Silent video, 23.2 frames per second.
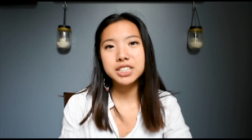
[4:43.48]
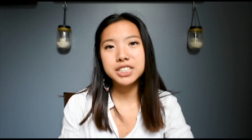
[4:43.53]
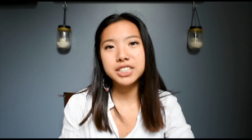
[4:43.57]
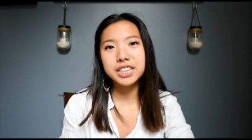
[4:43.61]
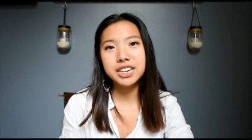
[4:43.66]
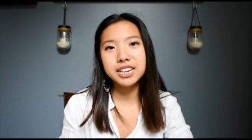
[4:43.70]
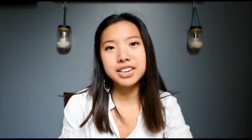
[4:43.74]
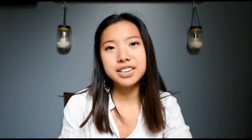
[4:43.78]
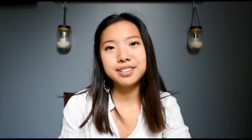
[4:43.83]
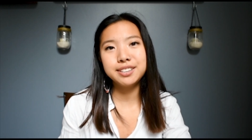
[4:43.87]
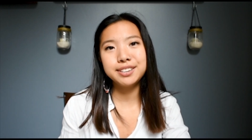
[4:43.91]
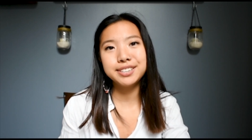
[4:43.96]

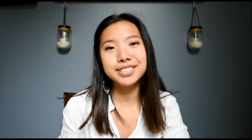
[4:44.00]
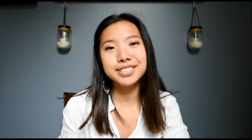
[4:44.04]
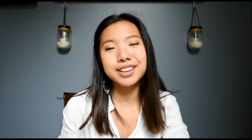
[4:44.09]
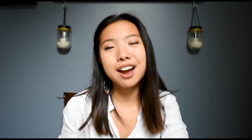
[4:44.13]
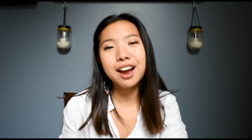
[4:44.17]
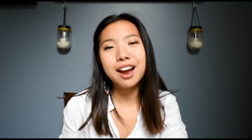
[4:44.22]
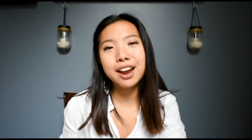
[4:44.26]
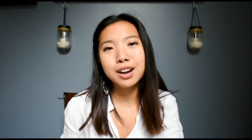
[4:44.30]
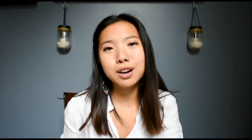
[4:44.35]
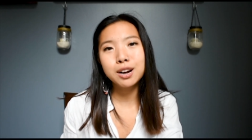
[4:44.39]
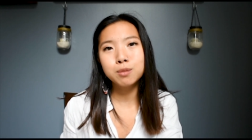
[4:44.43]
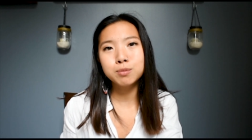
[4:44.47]
Getting these
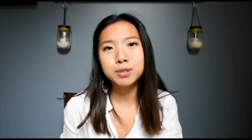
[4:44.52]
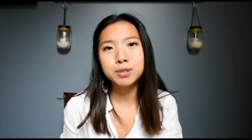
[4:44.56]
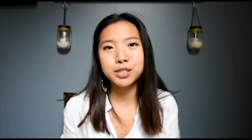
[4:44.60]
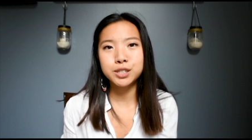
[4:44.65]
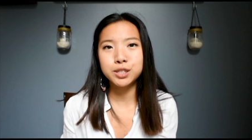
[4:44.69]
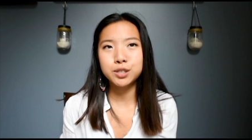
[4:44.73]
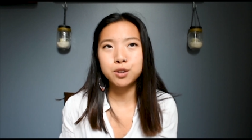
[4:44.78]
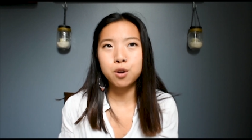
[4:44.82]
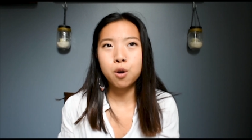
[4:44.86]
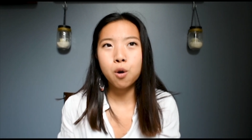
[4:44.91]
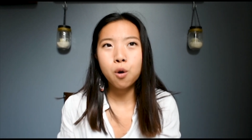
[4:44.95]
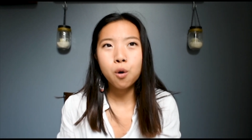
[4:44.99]
items. That's
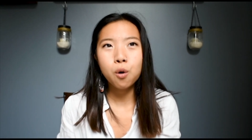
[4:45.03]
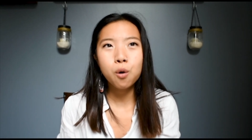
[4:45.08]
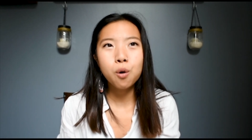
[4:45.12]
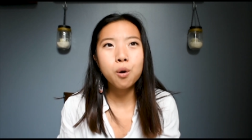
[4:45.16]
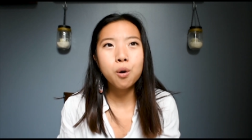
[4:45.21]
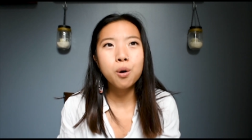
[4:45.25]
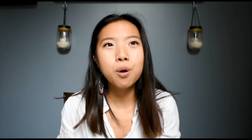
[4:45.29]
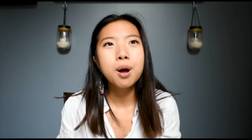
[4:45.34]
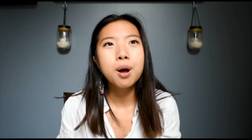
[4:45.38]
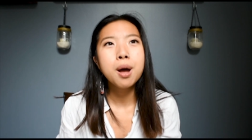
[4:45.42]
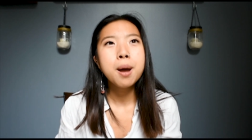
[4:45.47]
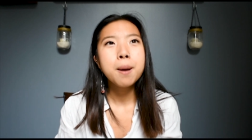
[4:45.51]
the
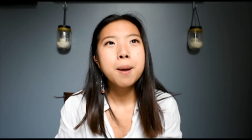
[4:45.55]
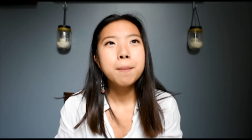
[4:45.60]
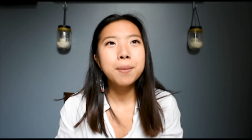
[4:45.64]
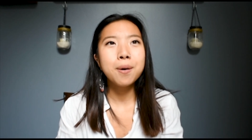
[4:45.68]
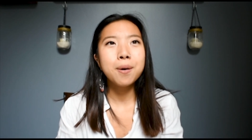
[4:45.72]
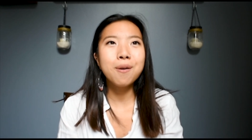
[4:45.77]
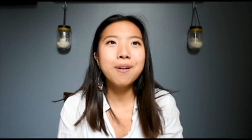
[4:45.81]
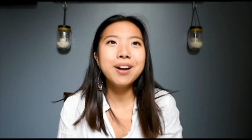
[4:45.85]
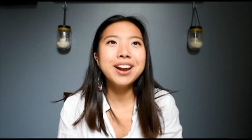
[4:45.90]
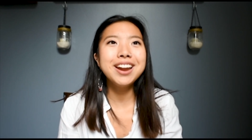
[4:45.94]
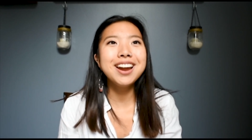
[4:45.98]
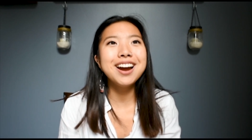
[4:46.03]
whole
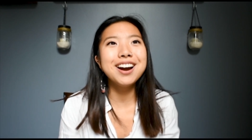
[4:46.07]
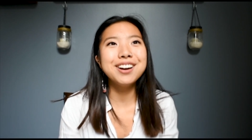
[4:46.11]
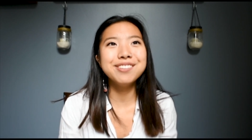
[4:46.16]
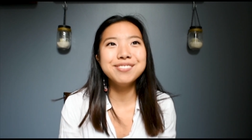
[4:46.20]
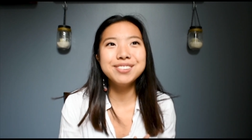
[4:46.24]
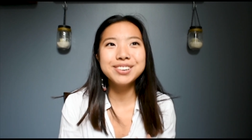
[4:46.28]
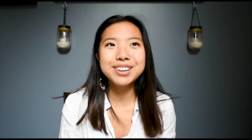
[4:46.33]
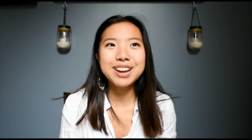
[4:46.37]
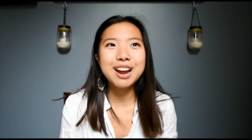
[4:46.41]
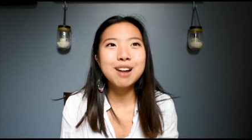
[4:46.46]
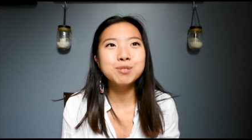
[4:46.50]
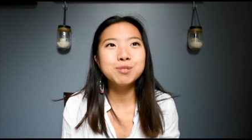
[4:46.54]
point of
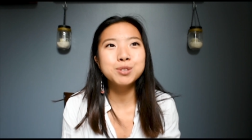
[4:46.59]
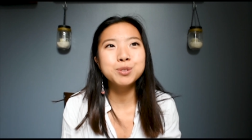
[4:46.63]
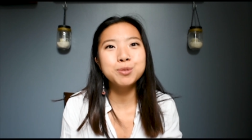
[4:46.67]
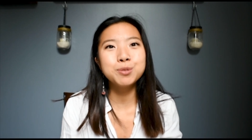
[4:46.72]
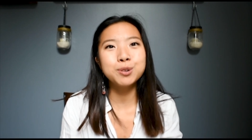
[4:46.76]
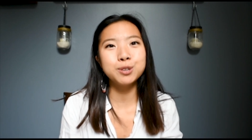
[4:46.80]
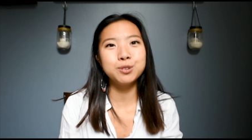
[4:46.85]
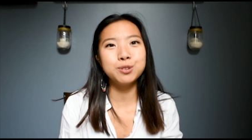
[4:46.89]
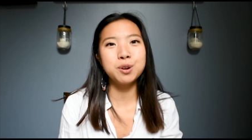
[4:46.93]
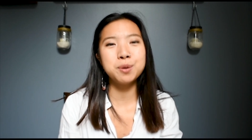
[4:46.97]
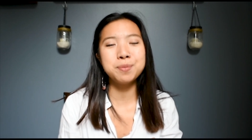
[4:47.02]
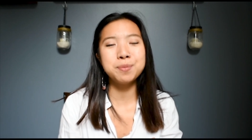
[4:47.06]
the capsule
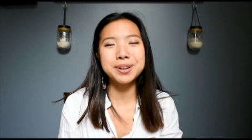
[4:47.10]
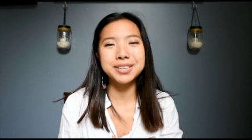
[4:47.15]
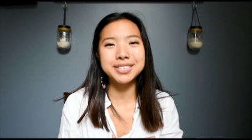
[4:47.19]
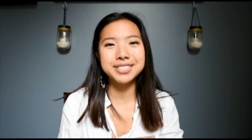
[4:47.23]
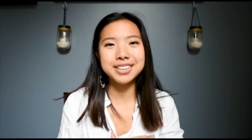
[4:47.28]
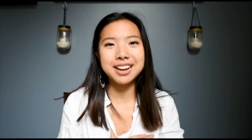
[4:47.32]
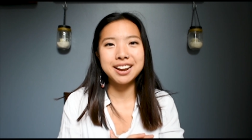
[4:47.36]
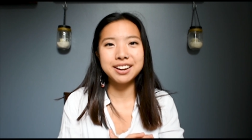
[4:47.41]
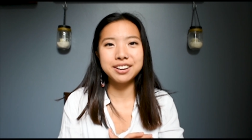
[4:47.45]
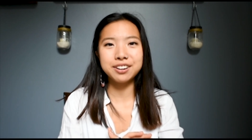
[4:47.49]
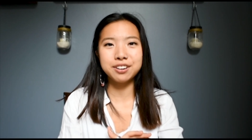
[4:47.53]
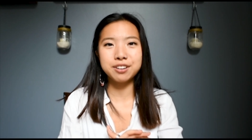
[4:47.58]
wardrobe is
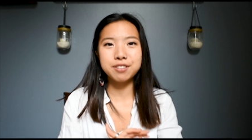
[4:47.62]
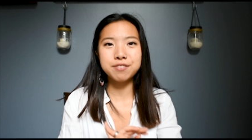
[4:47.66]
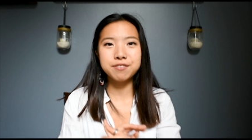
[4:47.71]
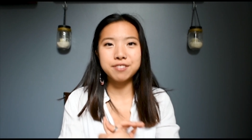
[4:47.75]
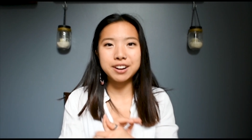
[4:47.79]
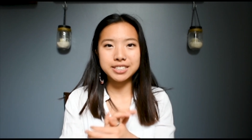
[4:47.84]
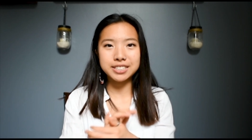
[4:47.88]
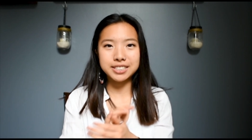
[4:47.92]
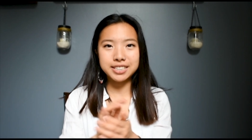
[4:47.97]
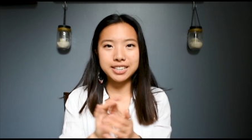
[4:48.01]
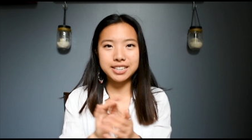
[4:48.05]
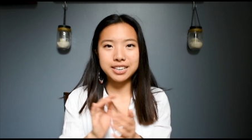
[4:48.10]
that you're
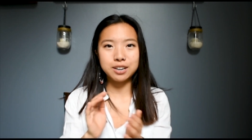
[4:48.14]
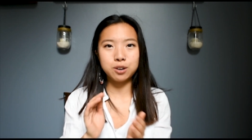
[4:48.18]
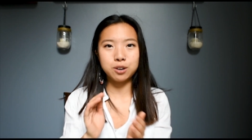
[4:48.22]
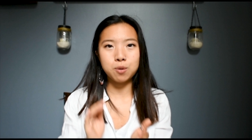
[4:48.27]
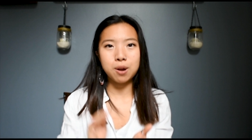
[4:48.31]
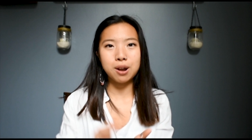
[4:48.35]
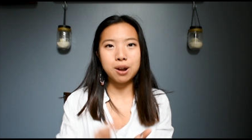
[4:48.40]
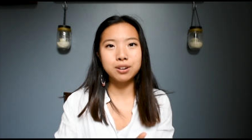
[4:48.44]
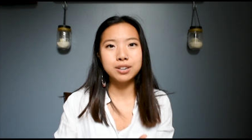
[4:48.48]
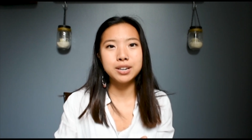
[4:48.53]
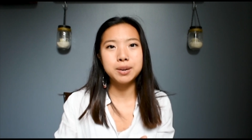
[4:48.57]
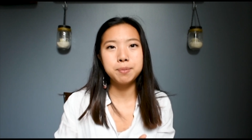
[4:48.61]
investing in
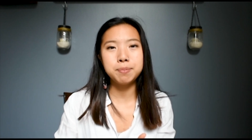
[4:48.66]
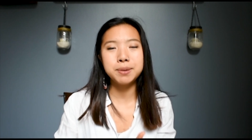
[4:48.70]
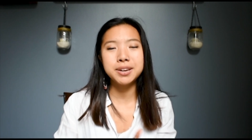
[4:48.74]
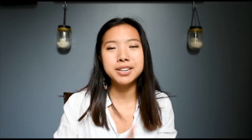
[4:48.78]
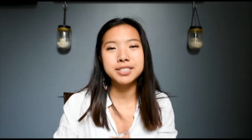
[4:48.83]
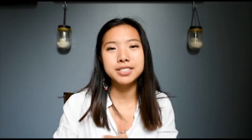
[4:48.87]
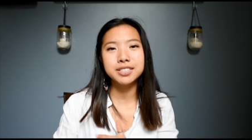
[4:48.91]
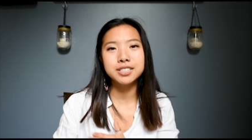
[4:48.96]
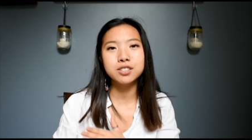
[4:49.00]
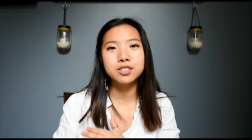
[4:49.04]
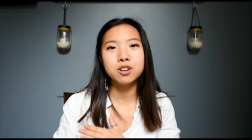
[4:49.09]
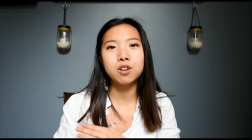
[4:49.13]
quality
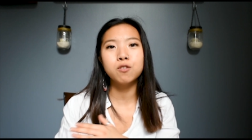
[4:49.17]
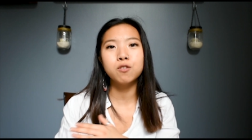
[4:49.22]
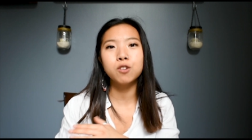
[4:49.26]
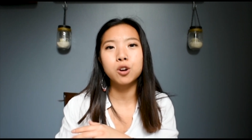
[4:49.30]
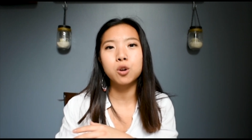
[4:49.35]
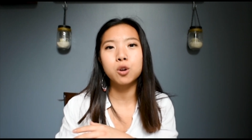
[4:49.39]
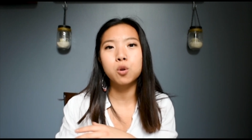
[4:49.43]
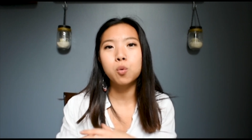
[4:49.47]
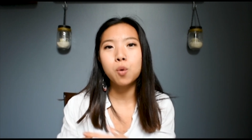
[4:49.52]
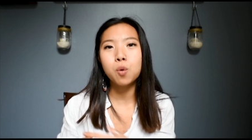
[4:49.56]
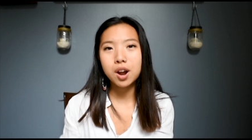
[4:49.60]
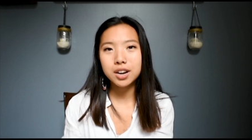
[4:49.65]
pieces over
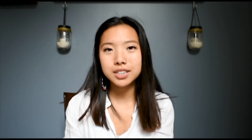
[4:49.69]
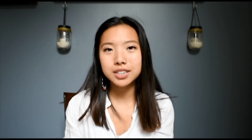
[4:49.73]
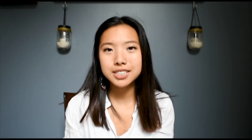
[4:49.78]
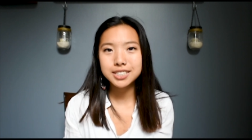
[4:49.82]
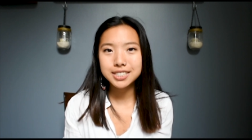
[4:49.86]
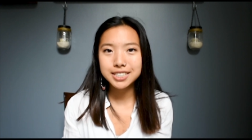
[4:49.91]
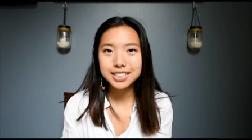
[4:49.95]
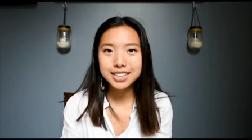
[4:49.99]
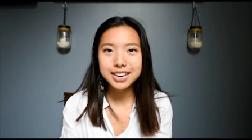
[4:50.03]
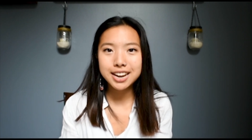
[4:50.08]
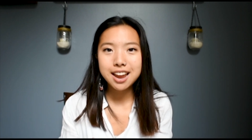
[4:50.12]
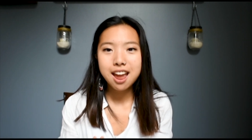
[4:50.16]

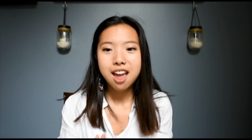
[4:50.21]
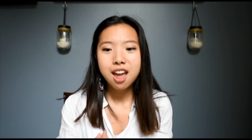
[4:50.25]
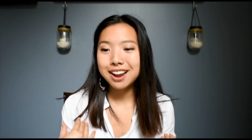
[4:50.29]
quantity.